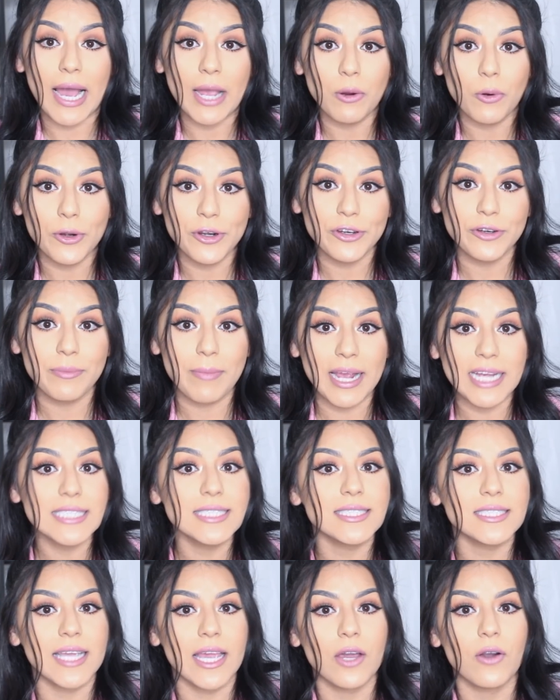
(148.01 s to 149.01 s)
I ordered my
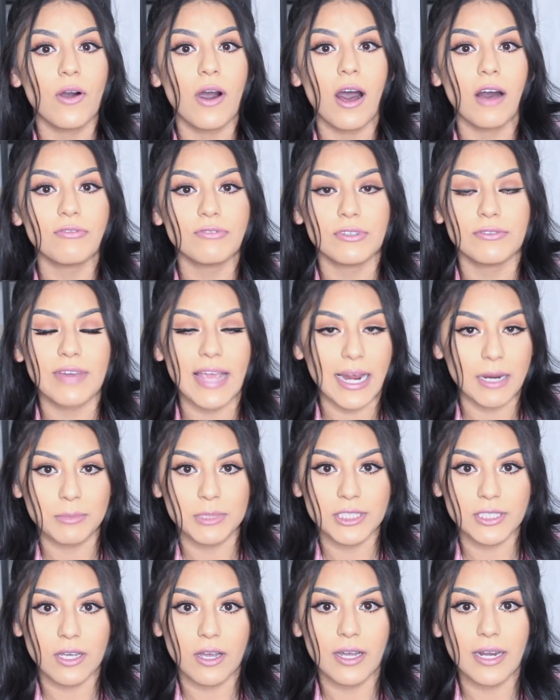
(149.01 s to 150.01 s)
scale off of
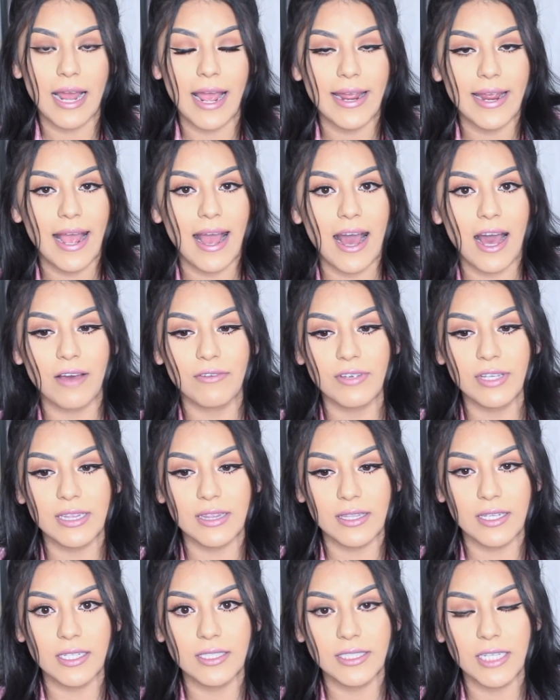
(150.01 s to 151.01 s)
Amazon. I have
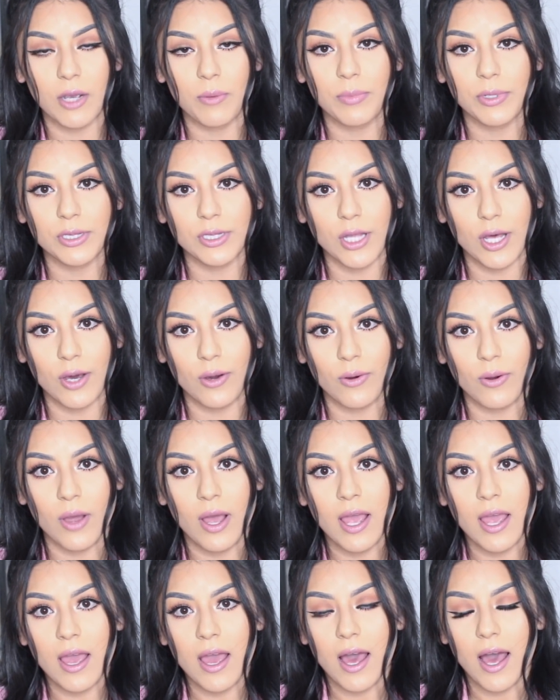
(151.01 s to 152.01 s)
it linked down below
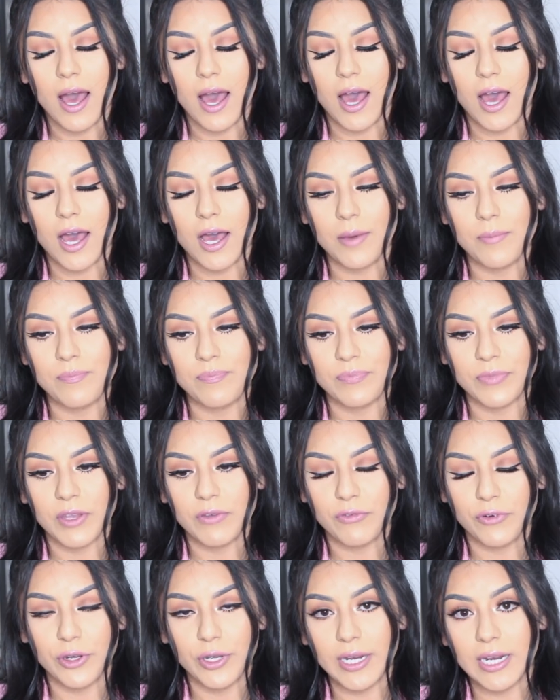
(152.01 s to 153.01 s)

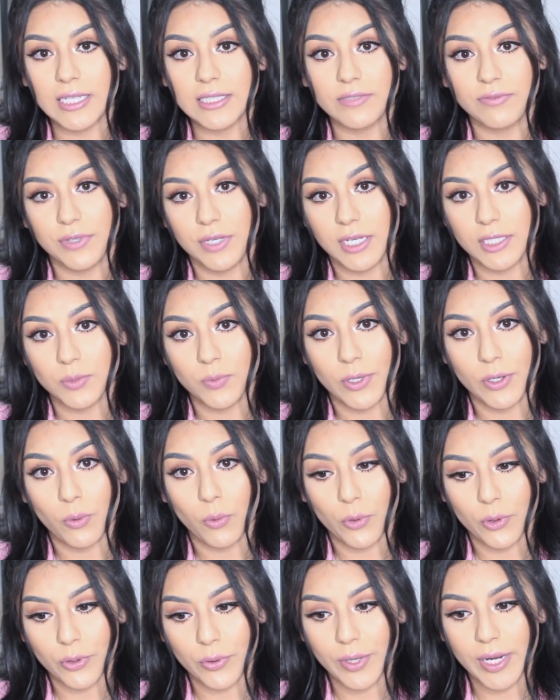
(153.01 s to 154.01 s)
for you guys if you guys want to
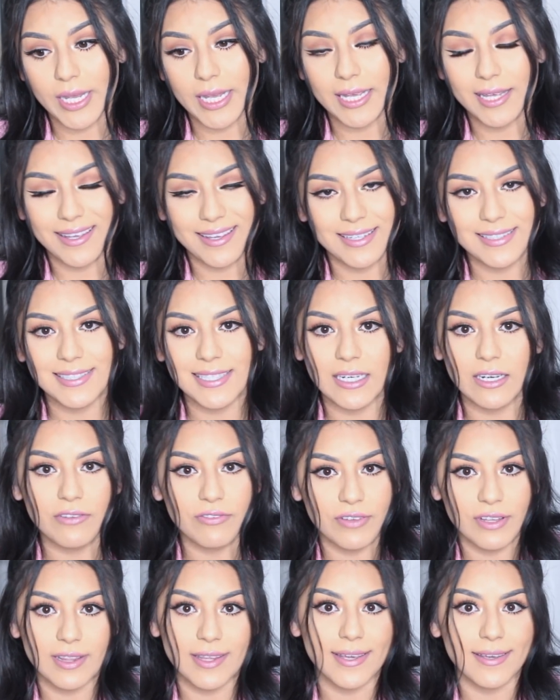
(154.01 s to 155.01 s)
order it. It is an
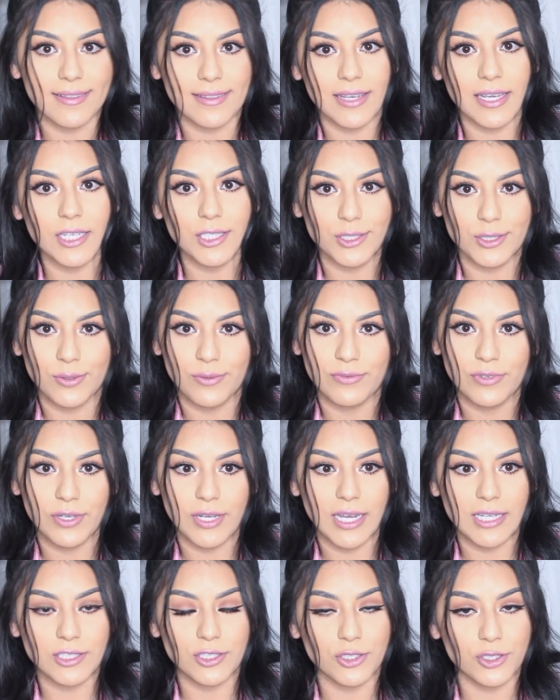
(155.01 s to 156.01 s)
affiliate link, so if you
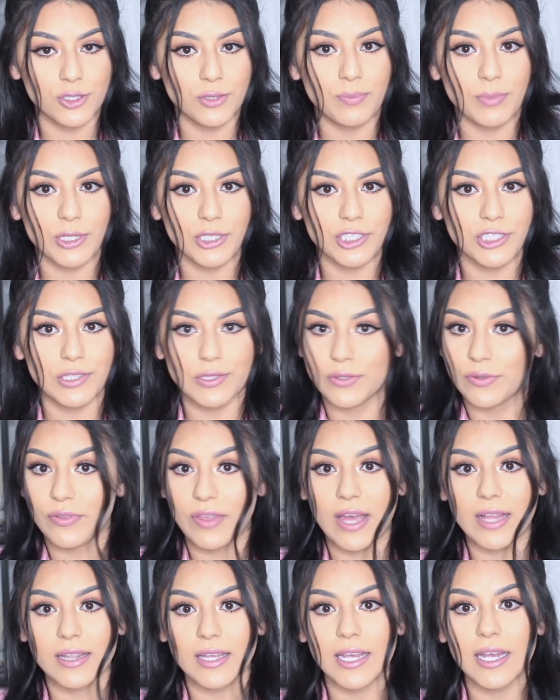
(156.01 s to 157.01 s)
guys do purchase through
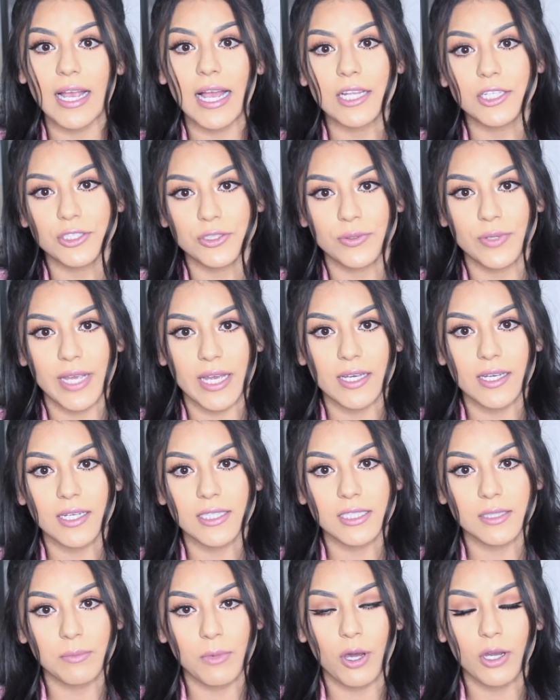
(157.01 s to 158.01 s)
that link, I do get a
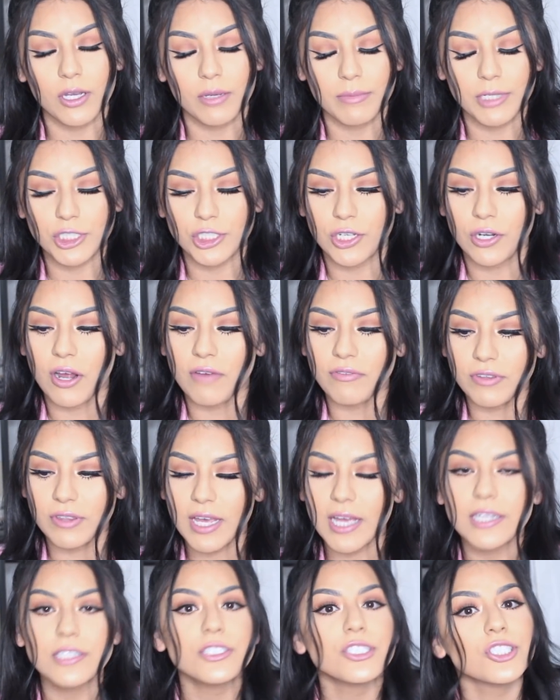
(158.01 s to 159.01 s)
small commission off of
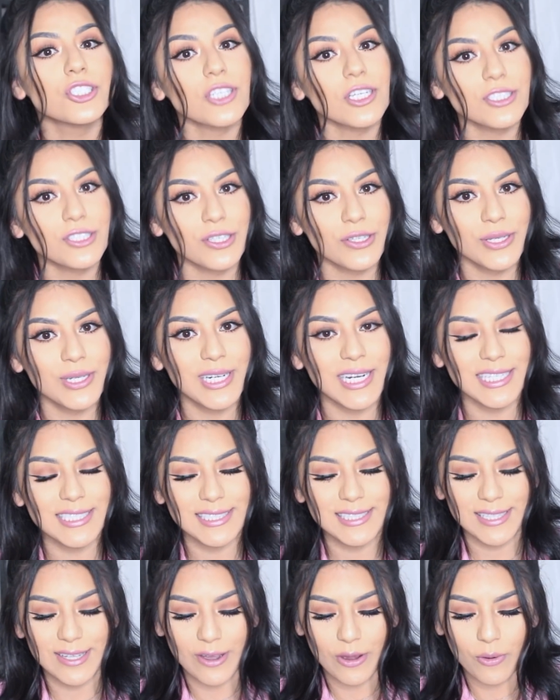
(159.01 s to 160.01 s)
that, just so you
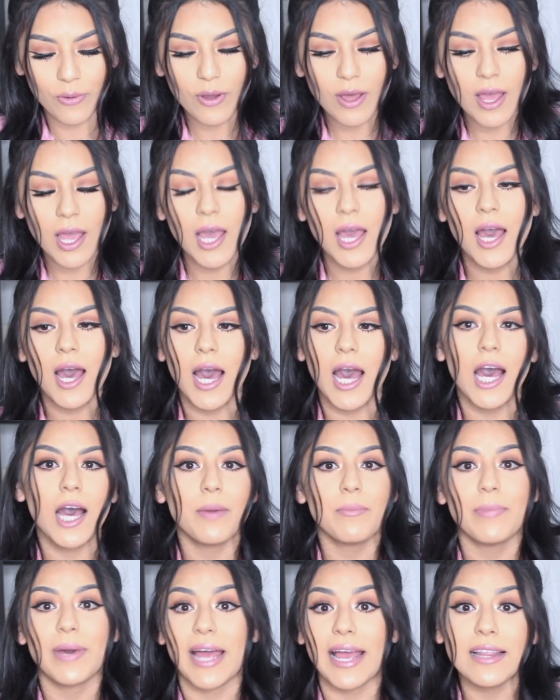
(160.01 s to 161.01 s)
guys know.
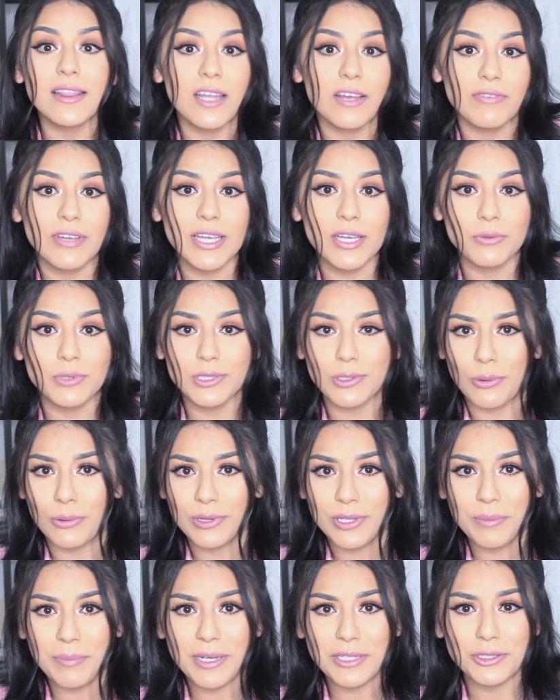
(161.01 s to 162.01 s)
But I love it. It was
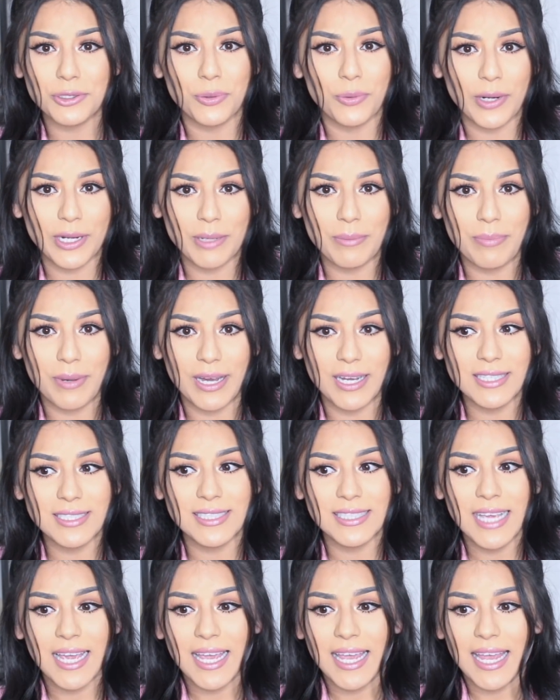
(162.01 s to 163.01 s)
only about 20
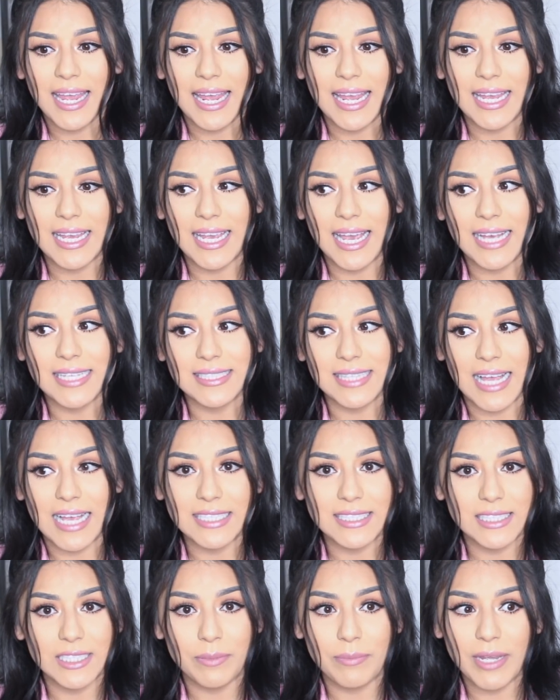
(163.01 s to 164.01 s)
bucks. It has
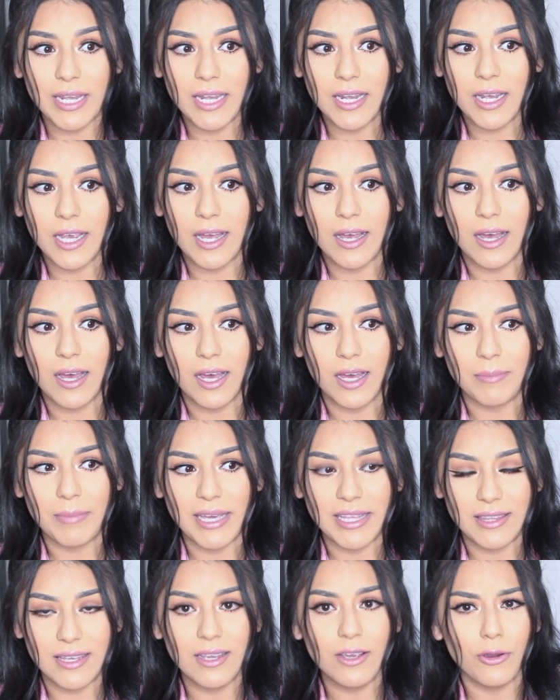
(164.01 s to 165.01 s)
lasted me,
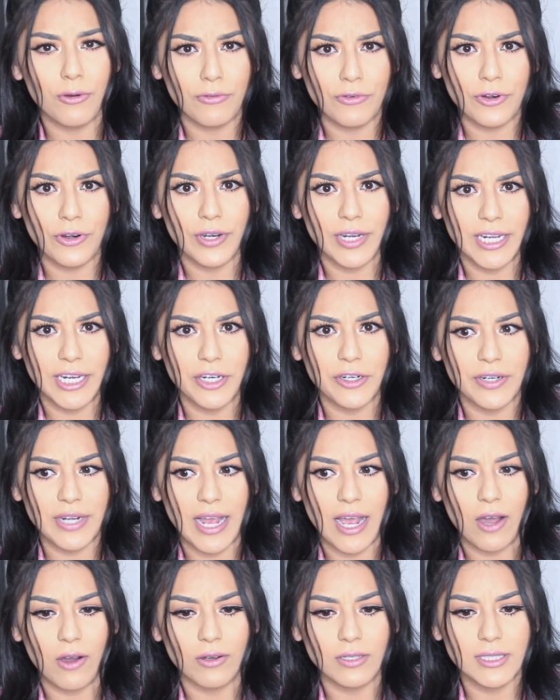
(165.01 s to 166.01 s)
I think, over a year
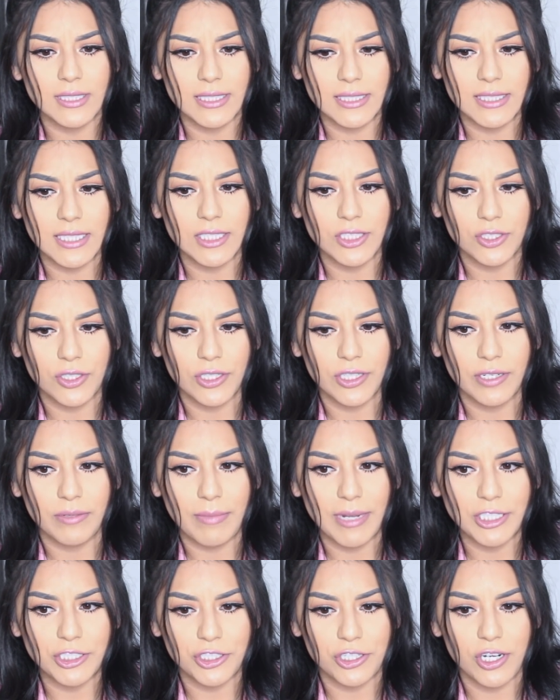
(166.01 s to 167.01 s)
now since I started
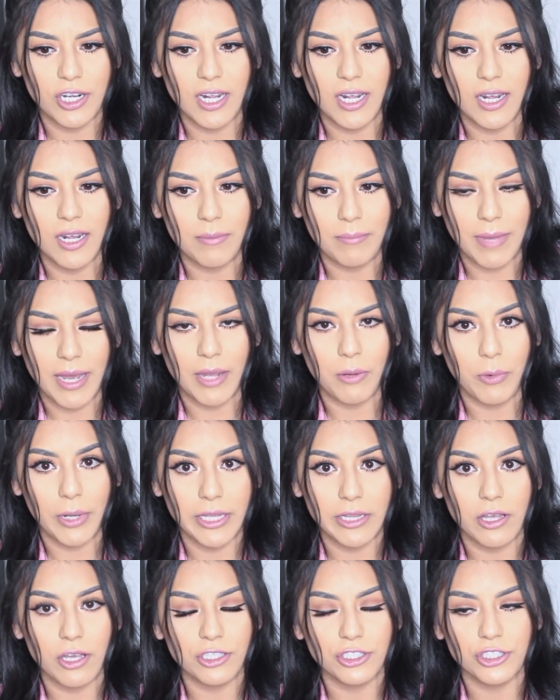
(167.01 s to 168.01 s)
my journey, my
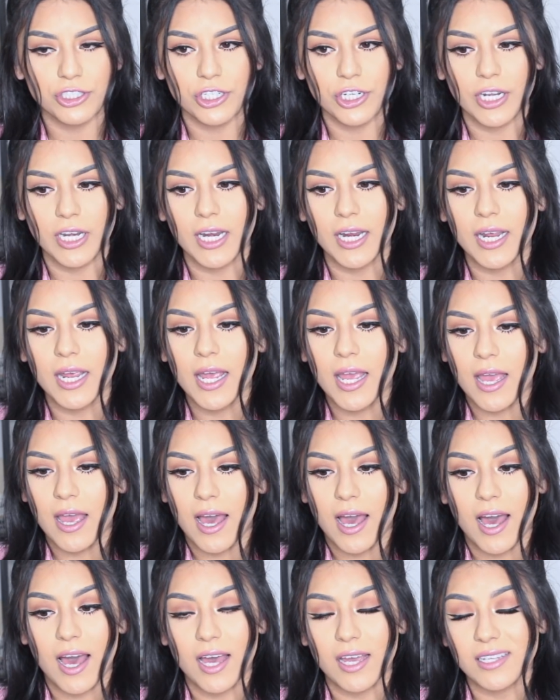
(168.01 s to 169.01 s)
weight loss journey.
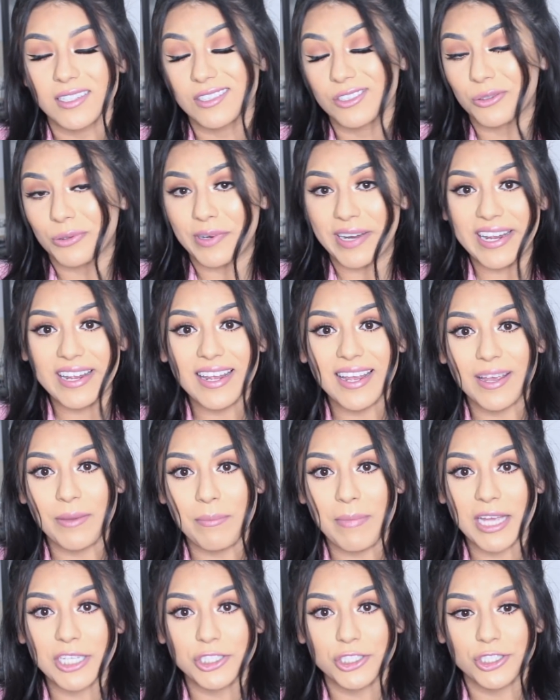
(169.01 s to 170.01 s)
It's great. It
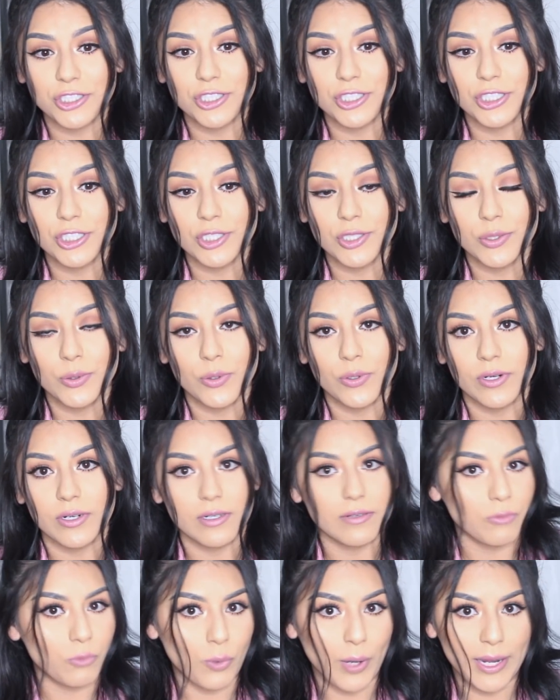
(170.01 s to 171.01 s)
measures
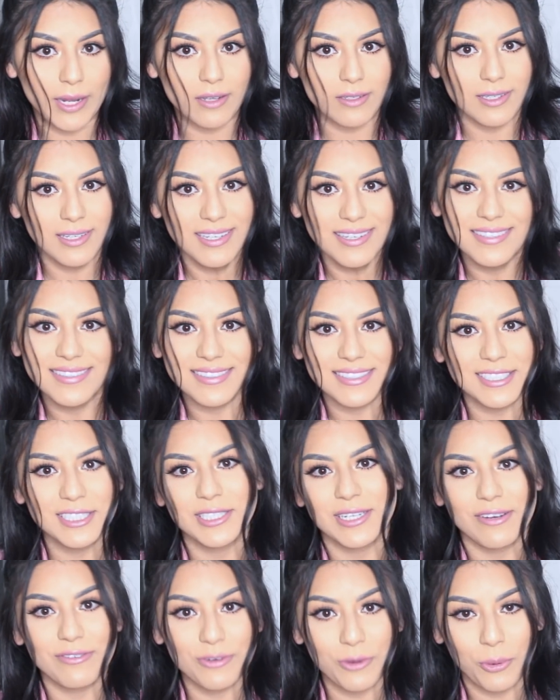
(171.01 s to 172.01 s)
your weight,
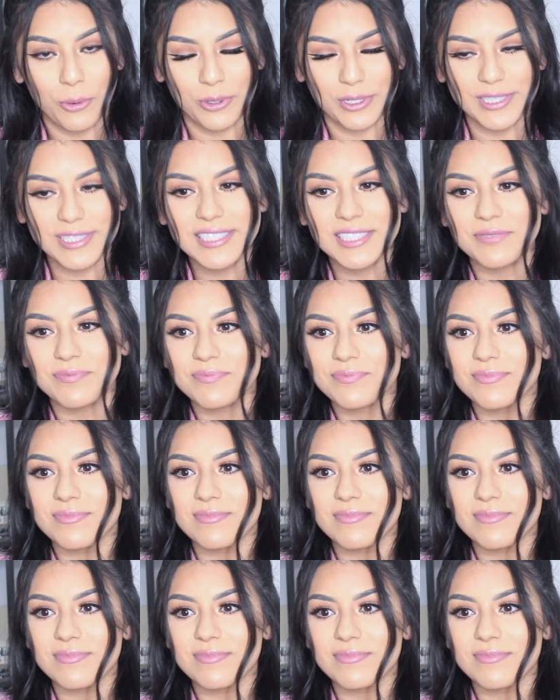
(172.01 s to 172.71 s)
of course.